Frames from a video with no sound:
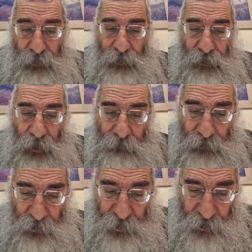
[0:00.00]
Gam
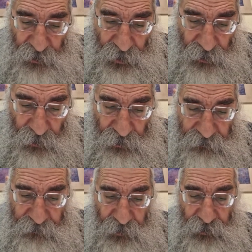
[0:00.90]
l'shnei
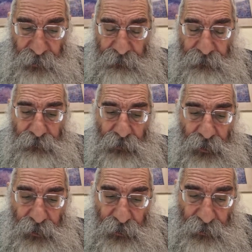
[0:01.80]
ofanim
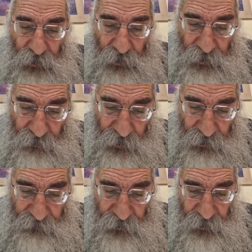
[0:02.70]
is also
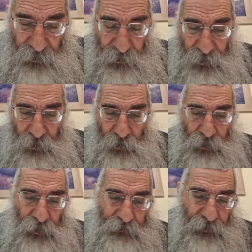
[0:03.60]
relevant to the two
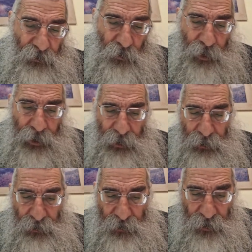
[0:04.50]
different
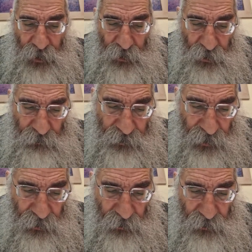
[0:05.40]
ways
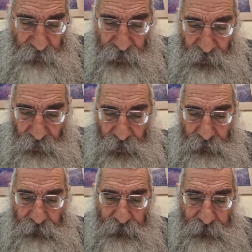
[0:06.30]
shebe'inyan of
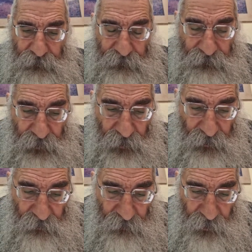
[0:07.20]
birurim,
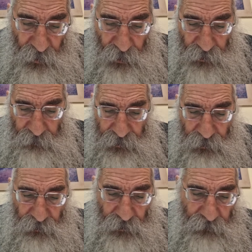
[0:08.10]
regarding
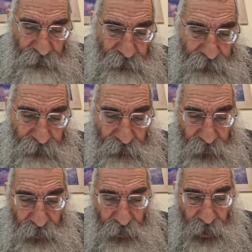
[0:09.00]
birurim,
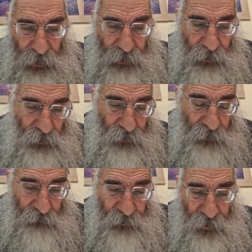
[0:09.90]
ha'inyan
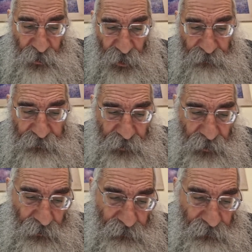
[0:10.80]
de v'shavti,